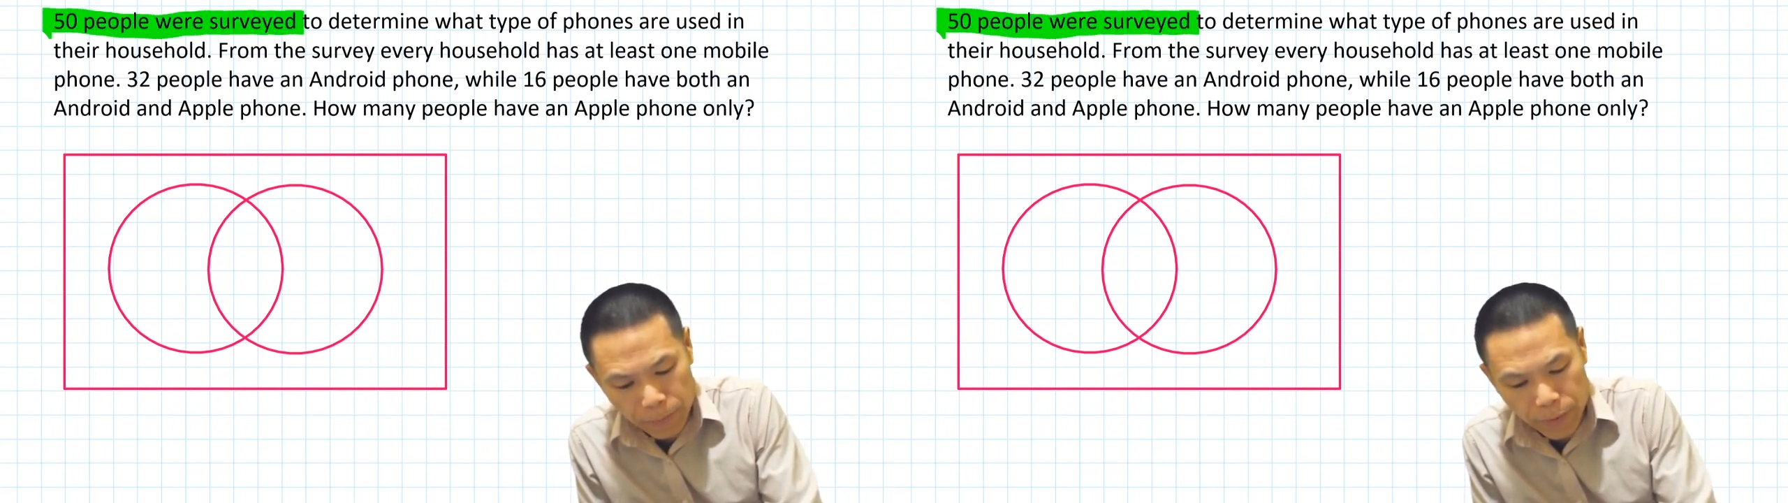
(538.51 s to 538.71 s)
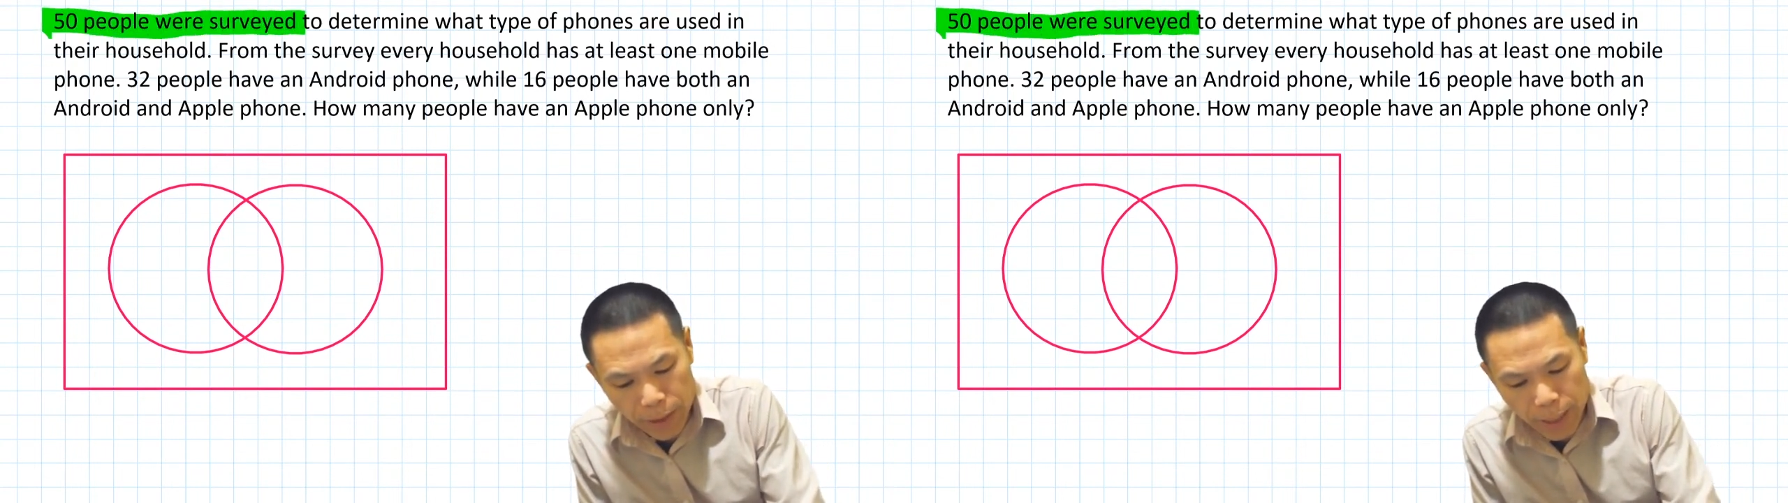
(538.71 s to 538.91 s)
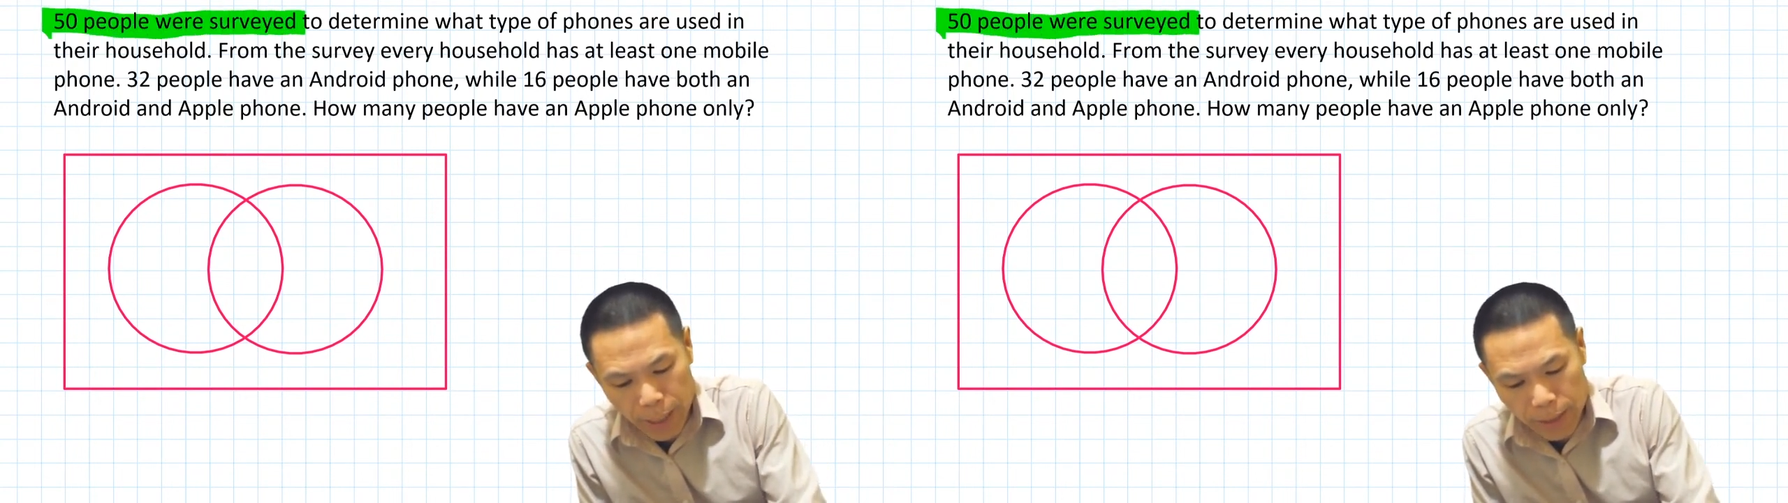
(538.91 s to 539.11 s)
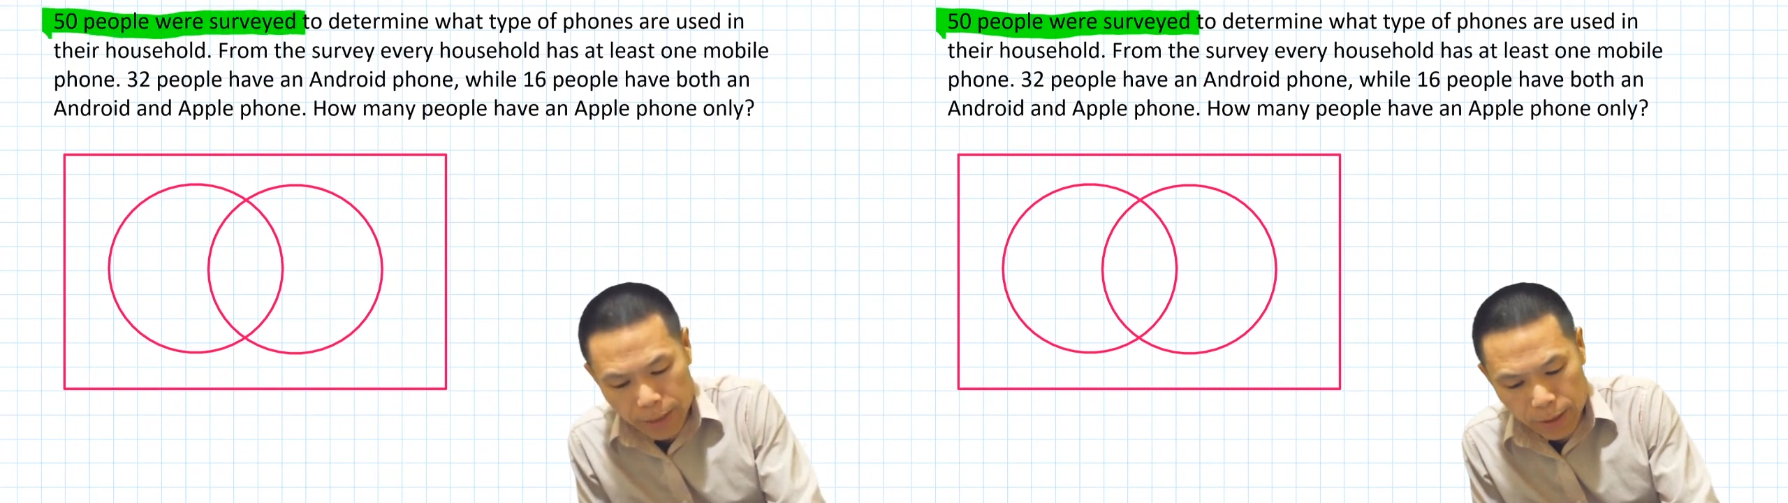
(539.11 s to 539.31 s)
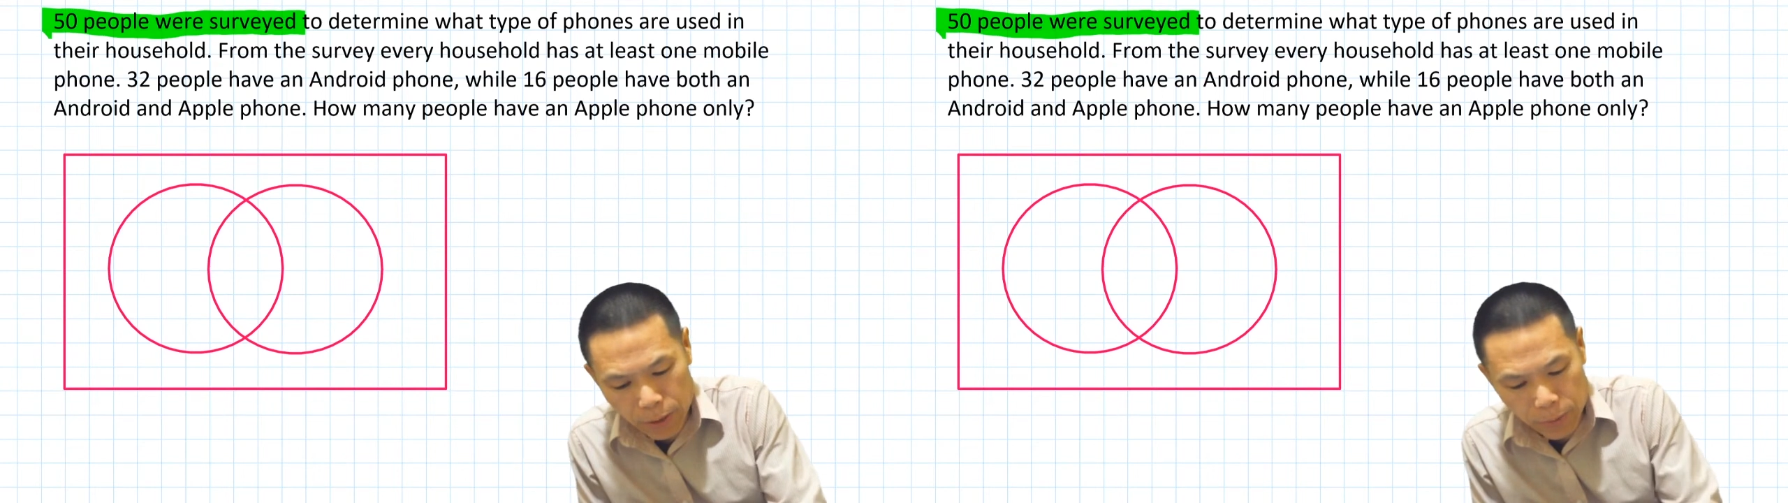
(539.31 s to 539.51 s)
Okay,
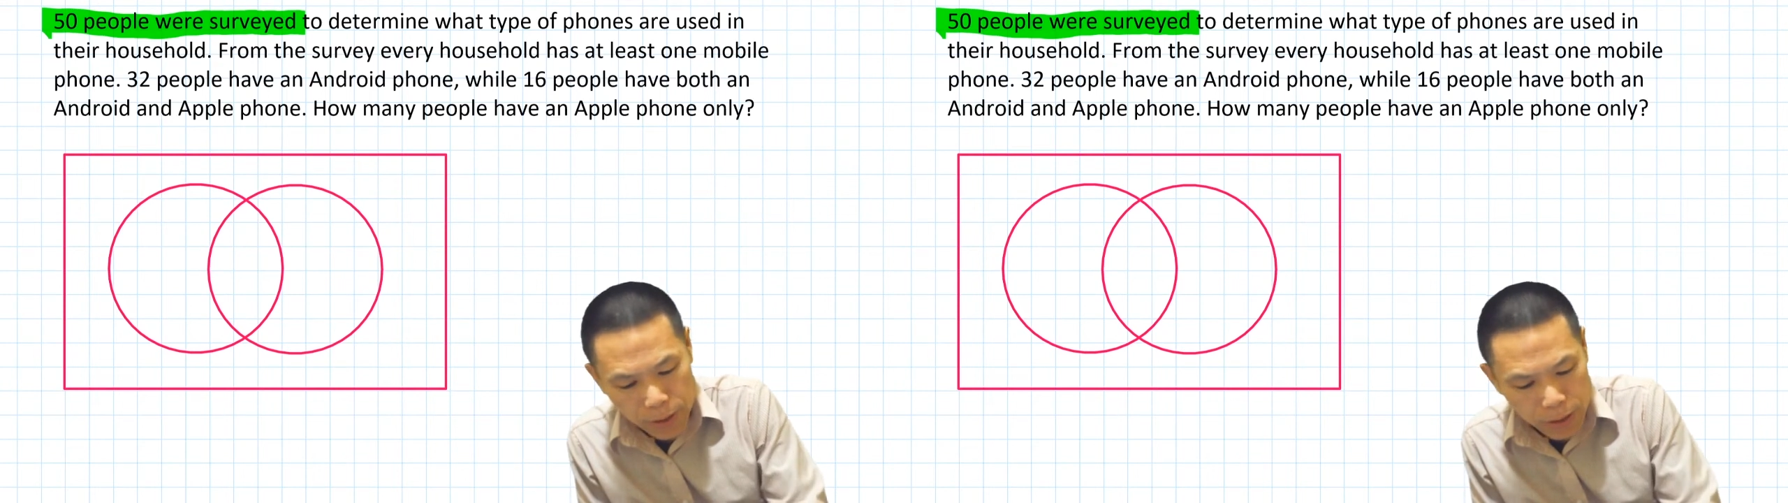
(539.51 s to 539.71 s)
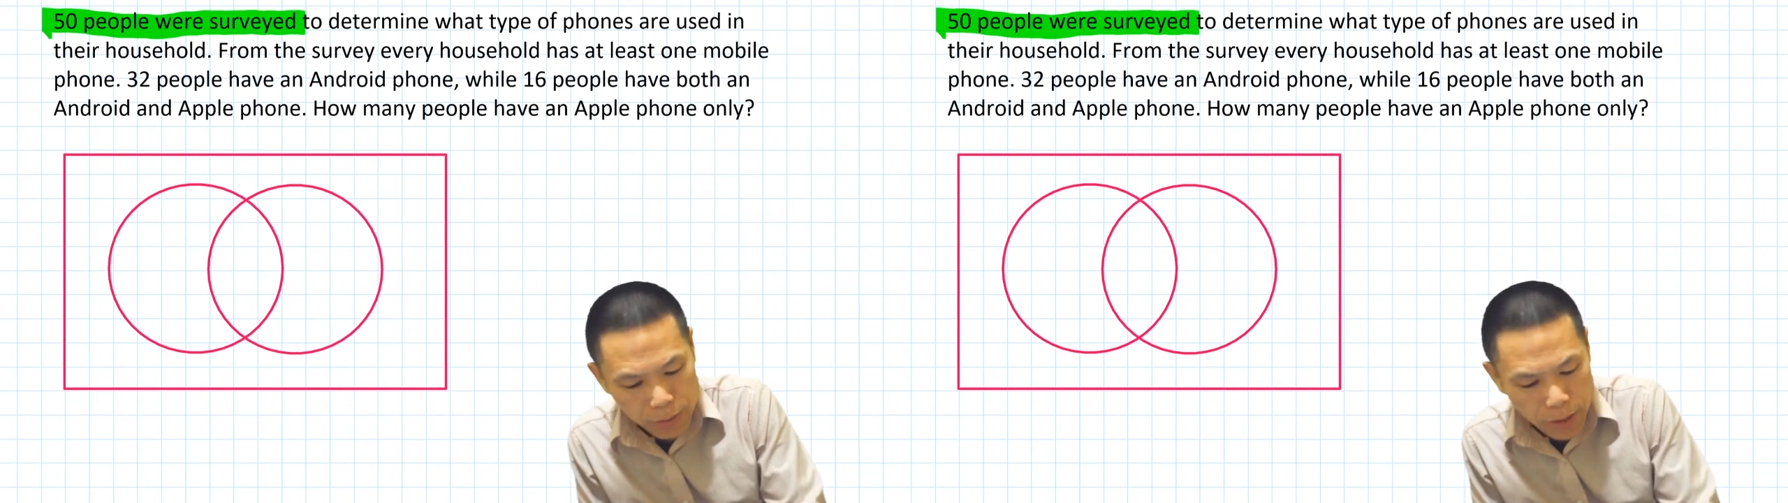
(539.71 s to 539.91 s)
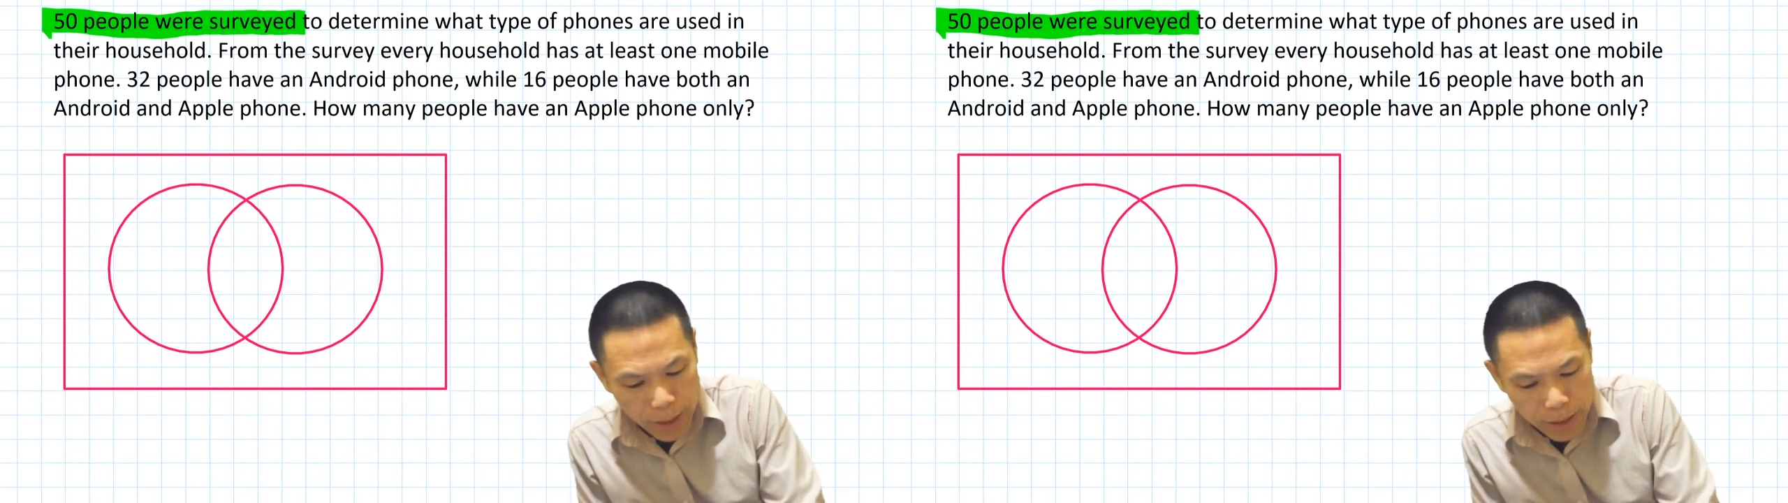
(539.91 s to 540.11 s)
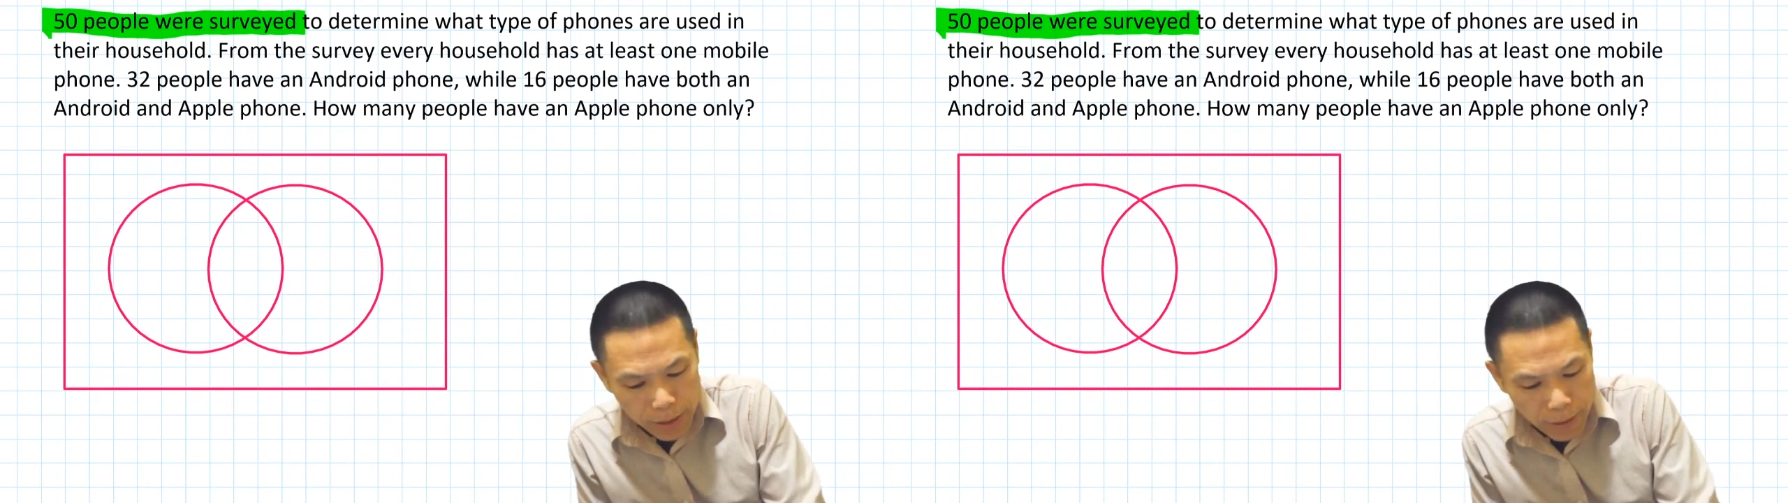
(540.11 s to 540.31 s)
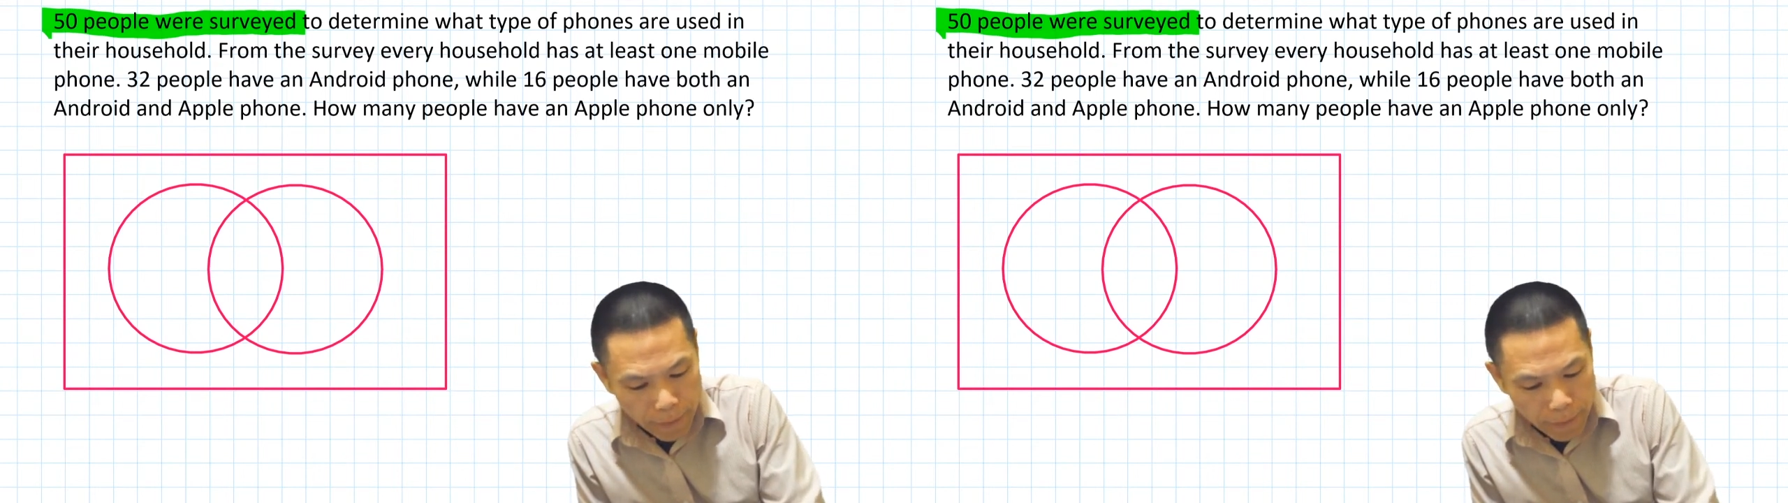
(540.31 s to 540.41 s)
so we just write